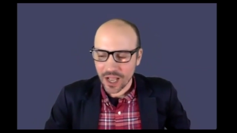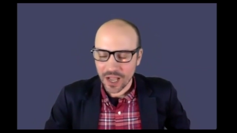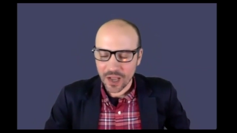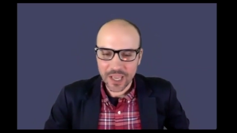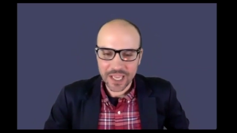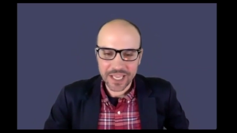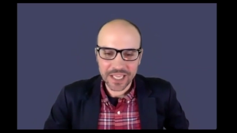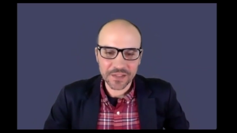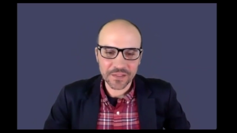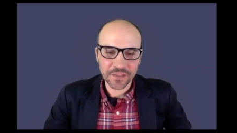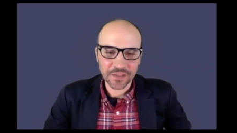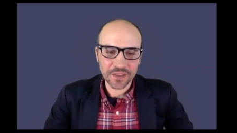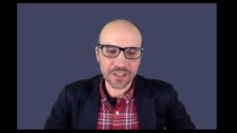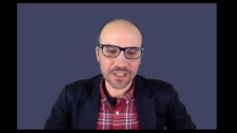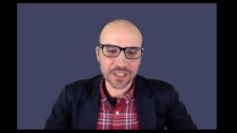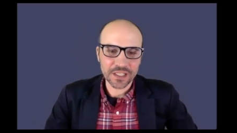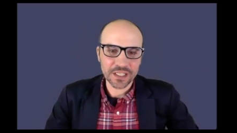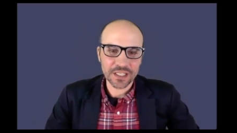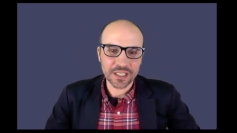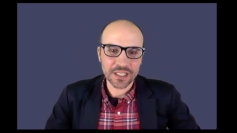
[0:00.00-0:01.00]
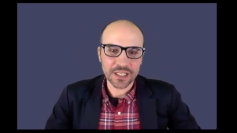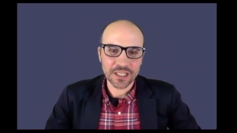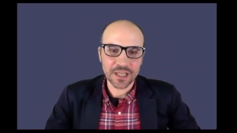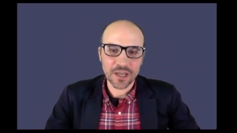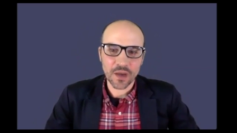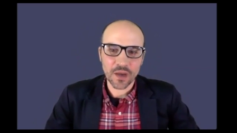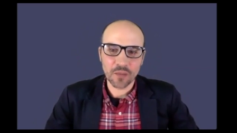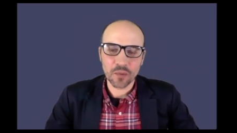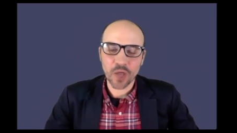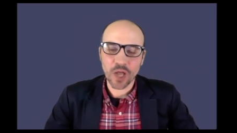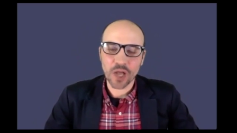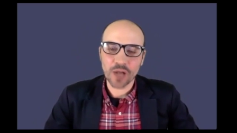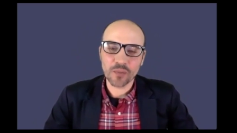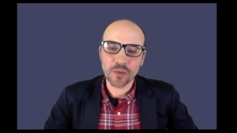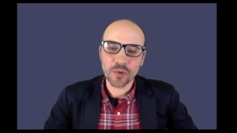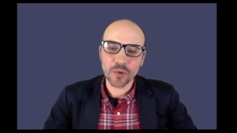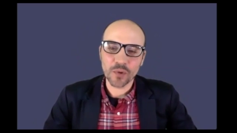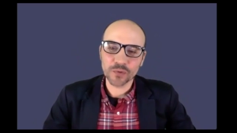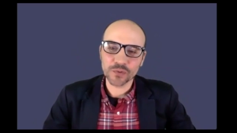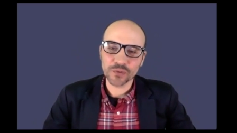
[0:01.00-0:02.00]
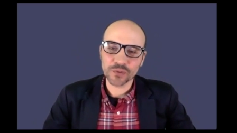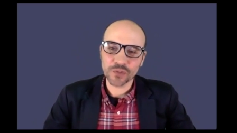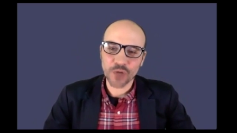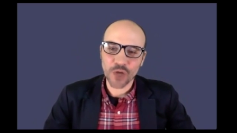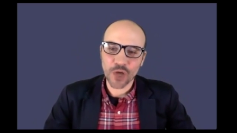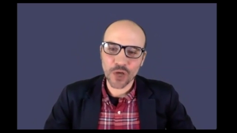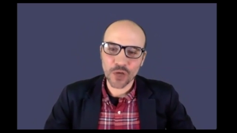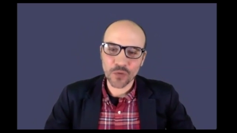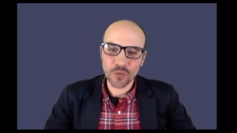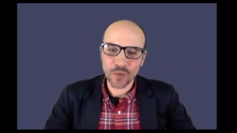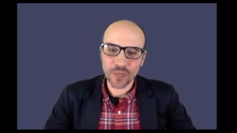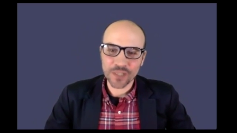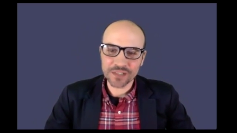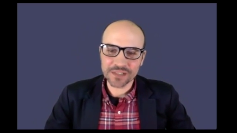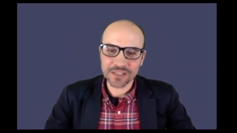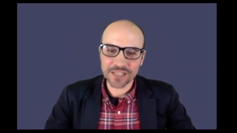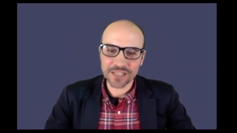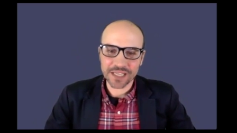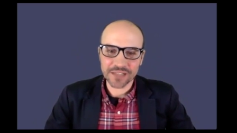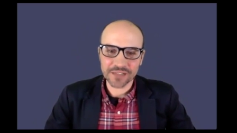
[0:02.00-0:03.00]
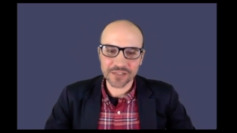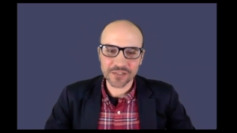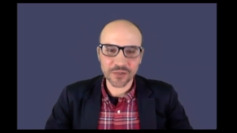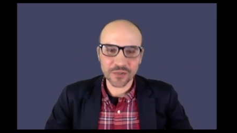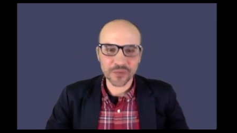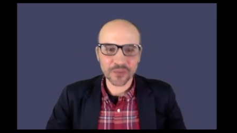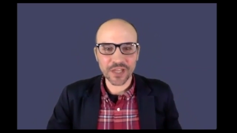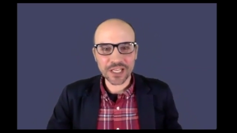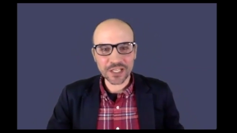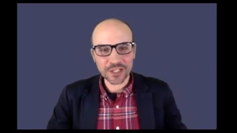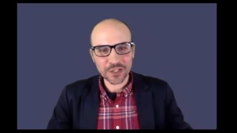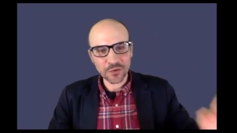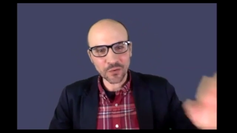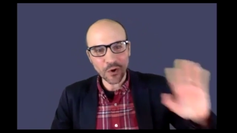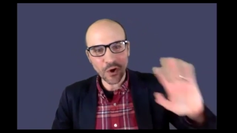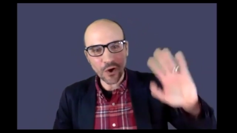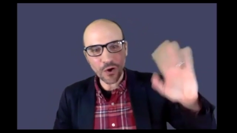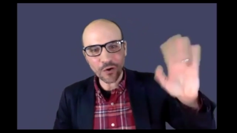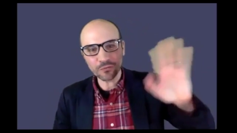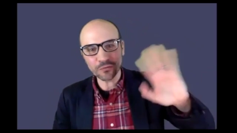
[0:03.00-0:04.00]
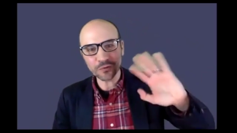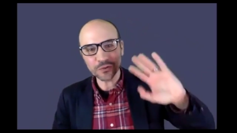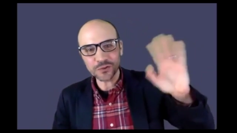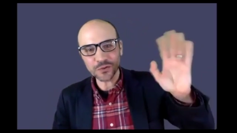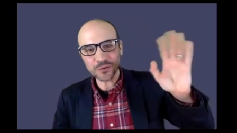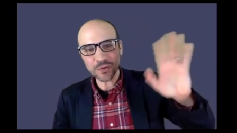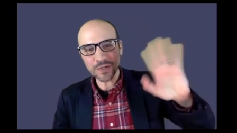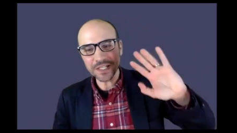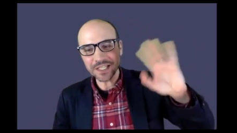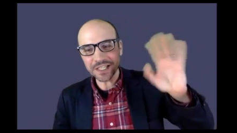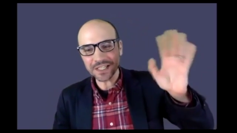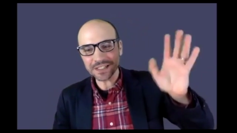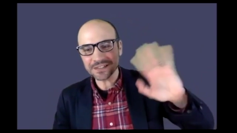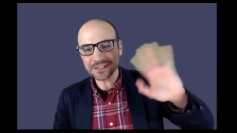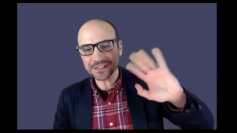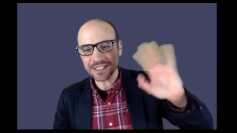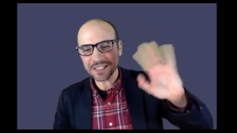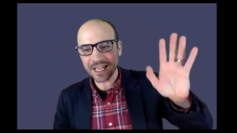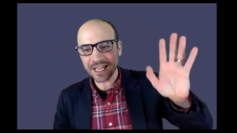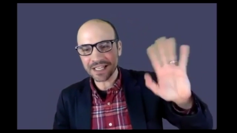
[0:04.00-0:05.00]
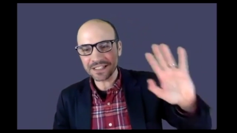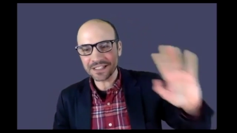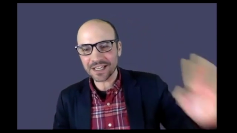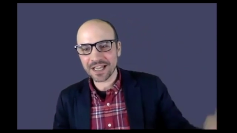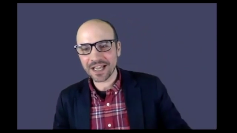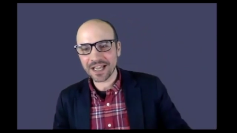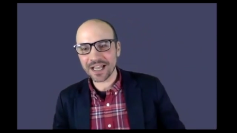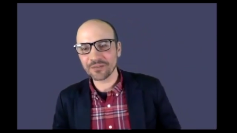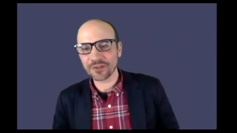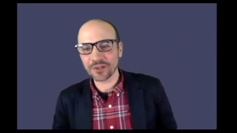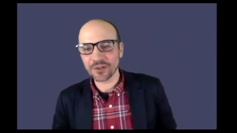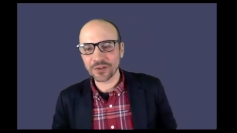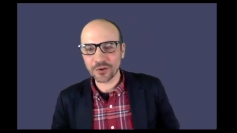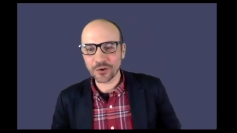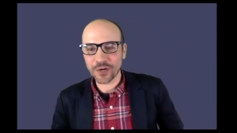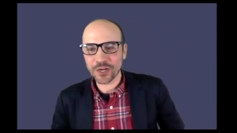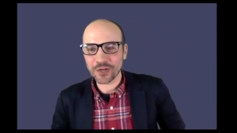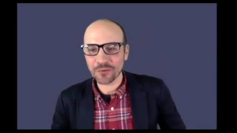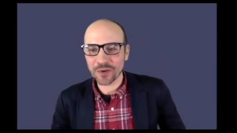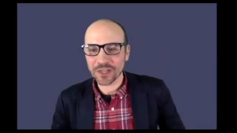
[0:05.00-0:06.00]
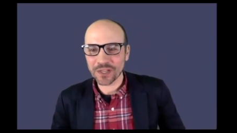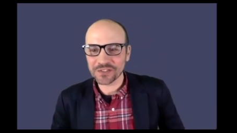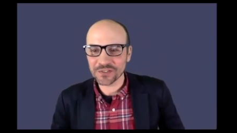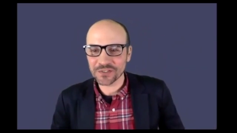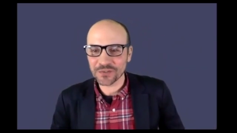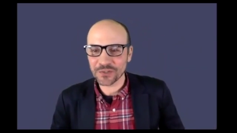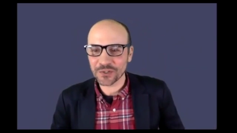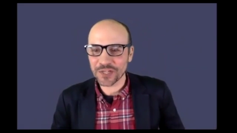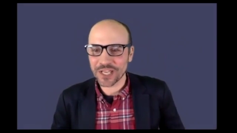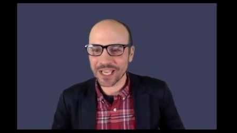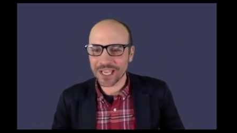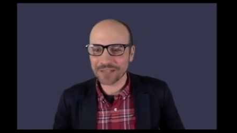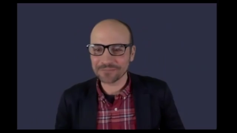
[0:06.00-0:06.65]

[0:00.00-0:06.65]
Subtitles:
in the blog post on Wednesday. So thank you all for joining us, and have a great rest of your day.